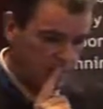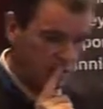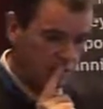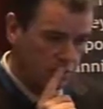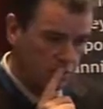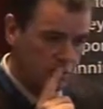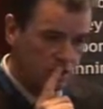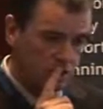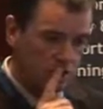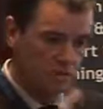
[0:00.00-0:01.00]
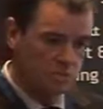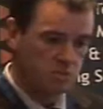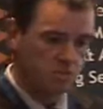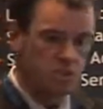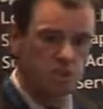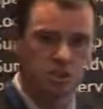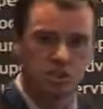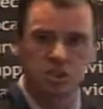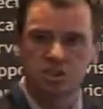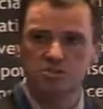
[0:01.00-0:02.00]
someone mentioned, of course, we're not
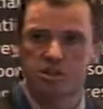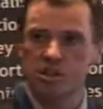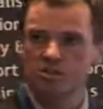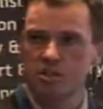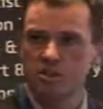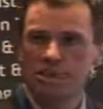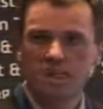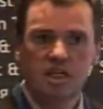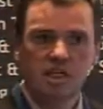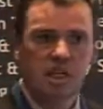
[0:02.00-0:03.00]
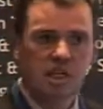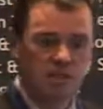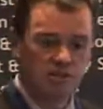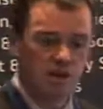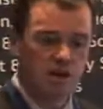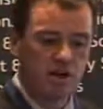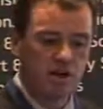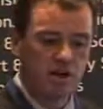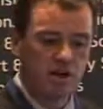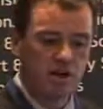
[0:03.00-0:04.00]
just a terrestrial
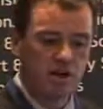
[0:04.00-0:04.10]
environment.